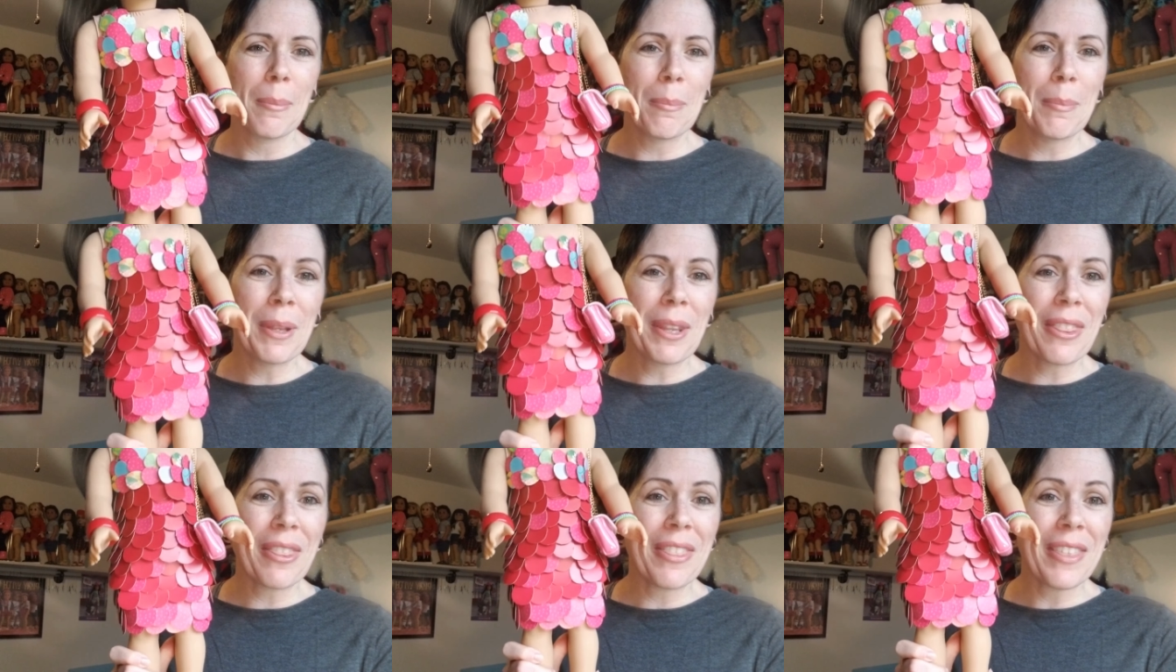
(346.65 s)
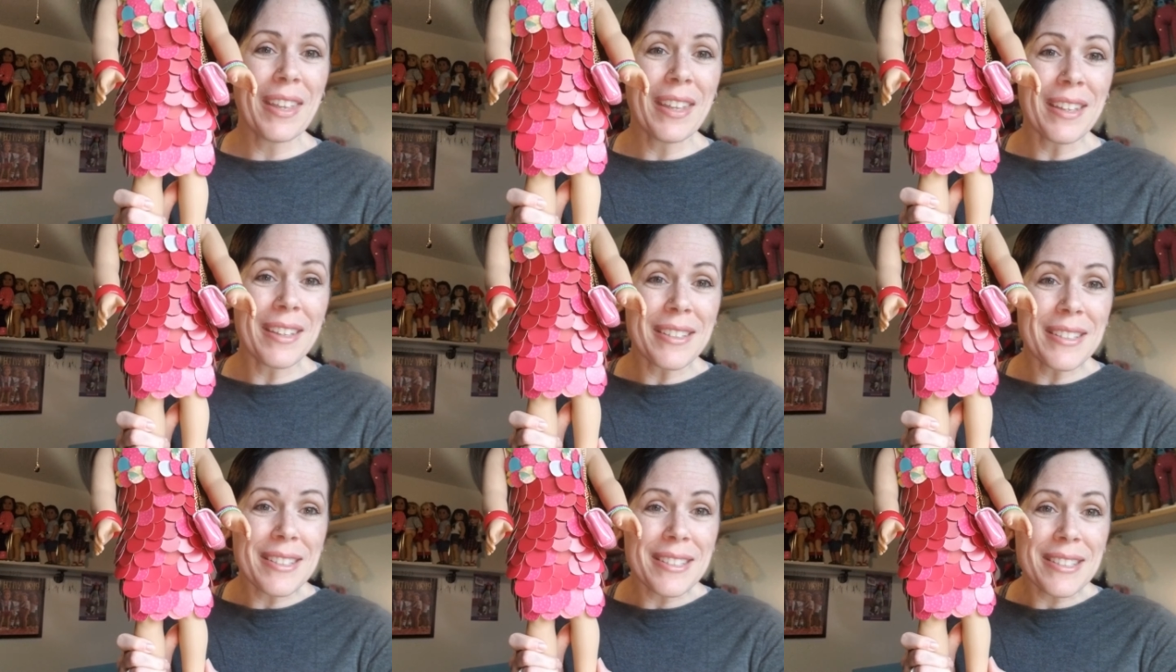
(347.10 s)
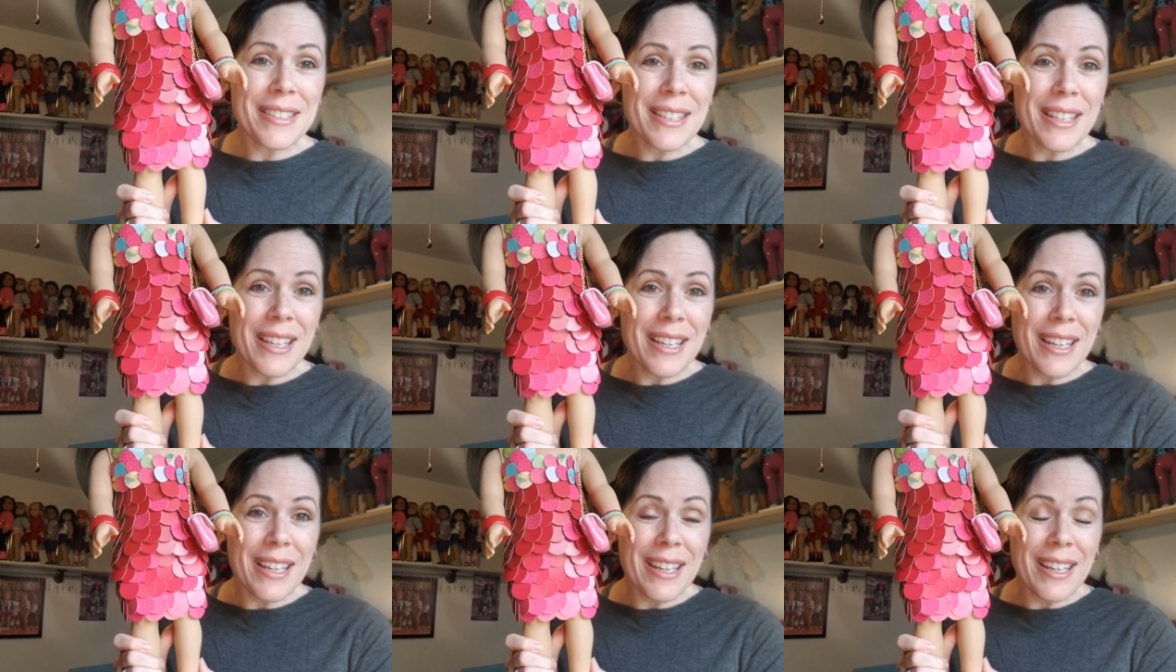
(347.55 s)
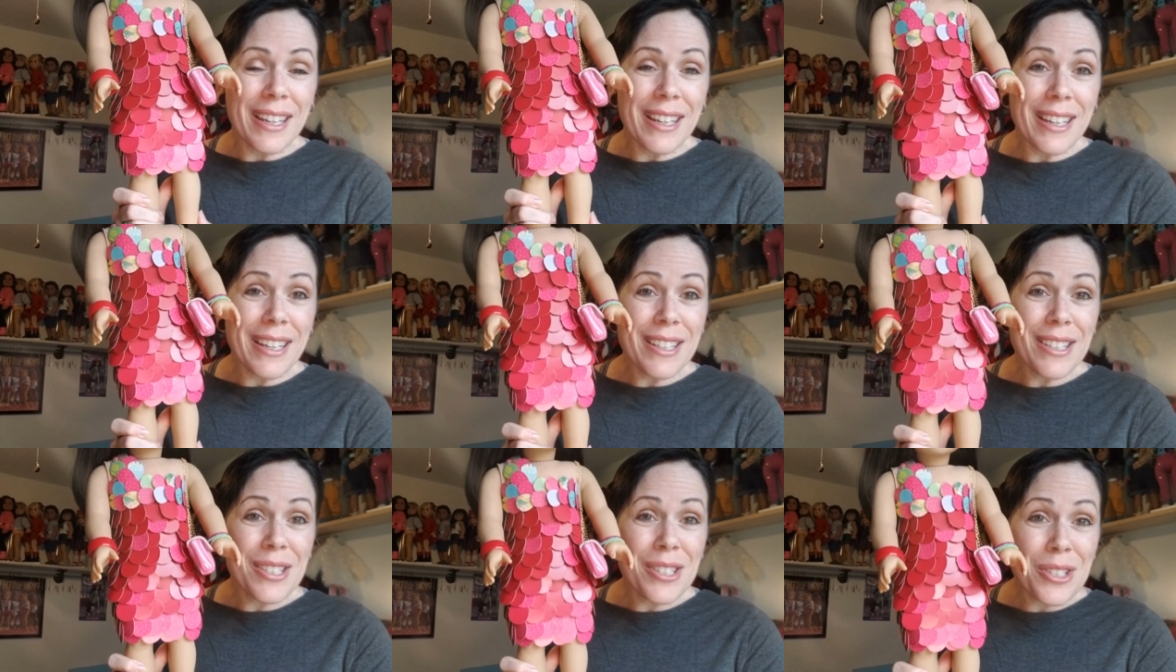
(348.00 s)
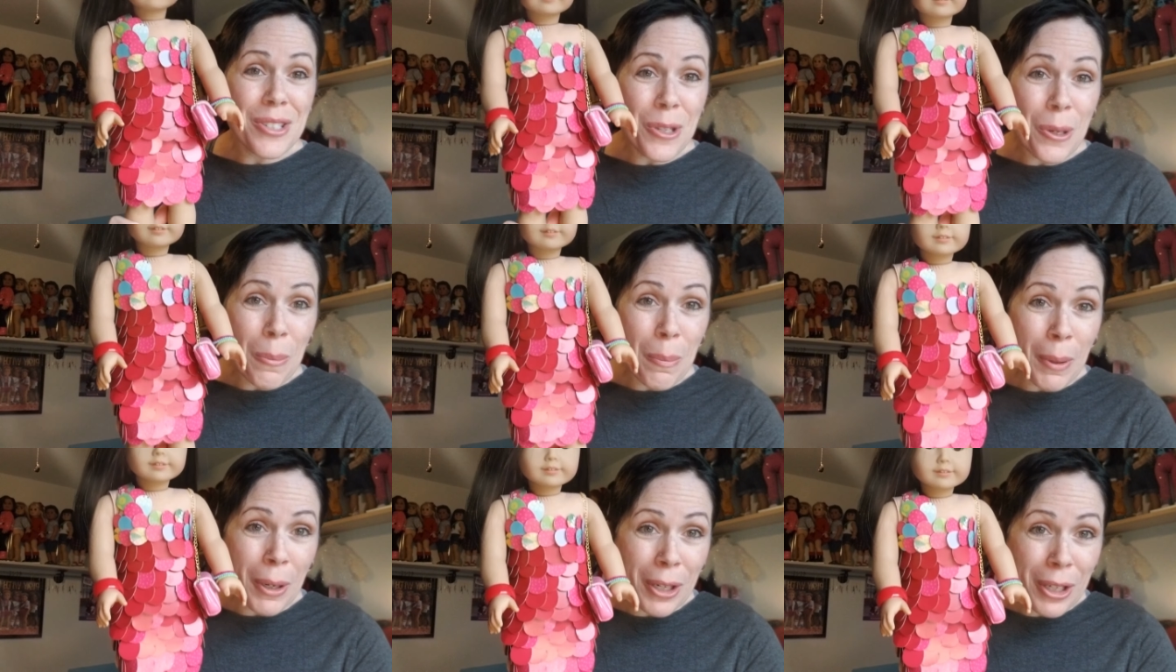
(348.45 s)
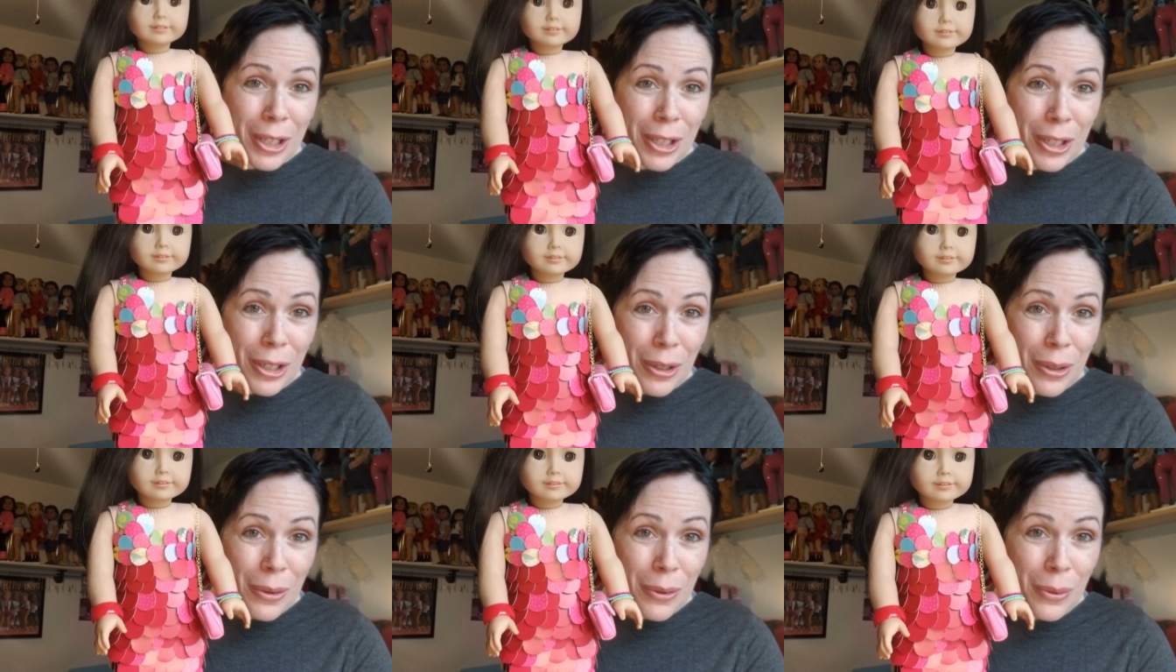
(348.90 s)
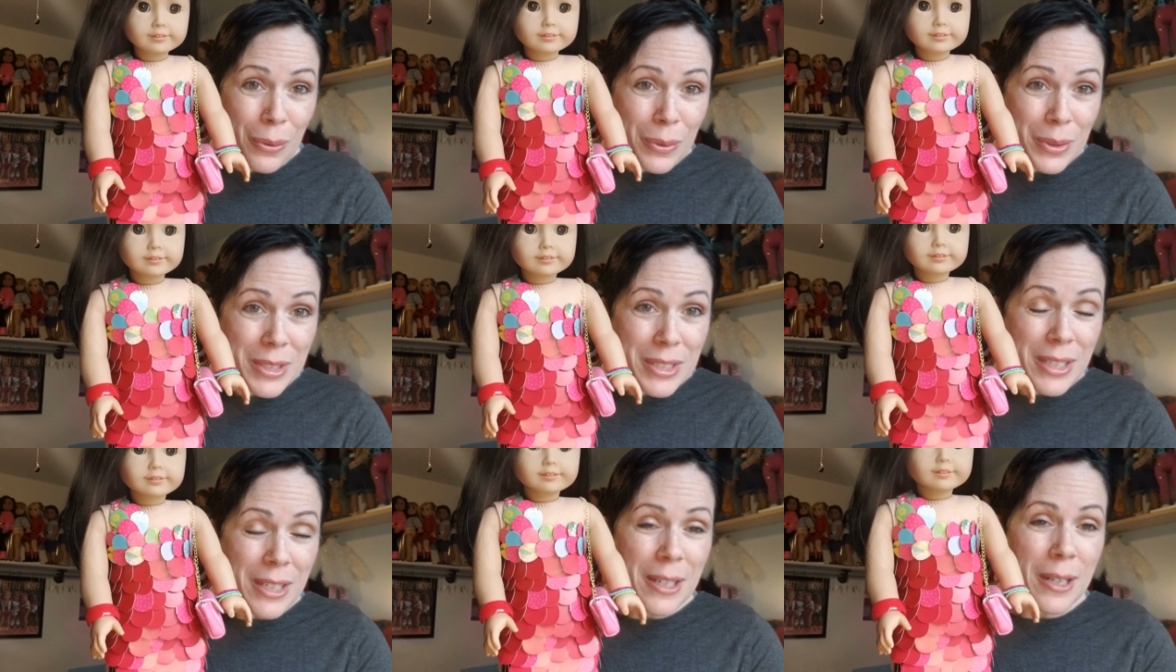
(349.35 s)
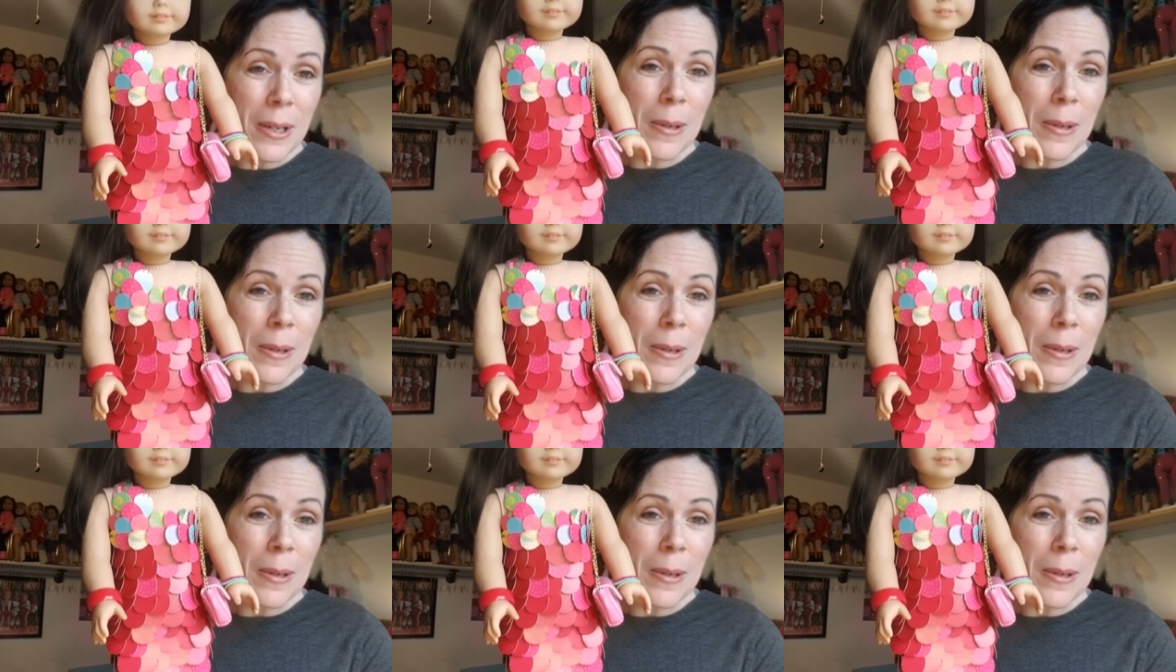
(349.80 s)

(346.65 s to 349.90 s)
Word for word: But this is super cute.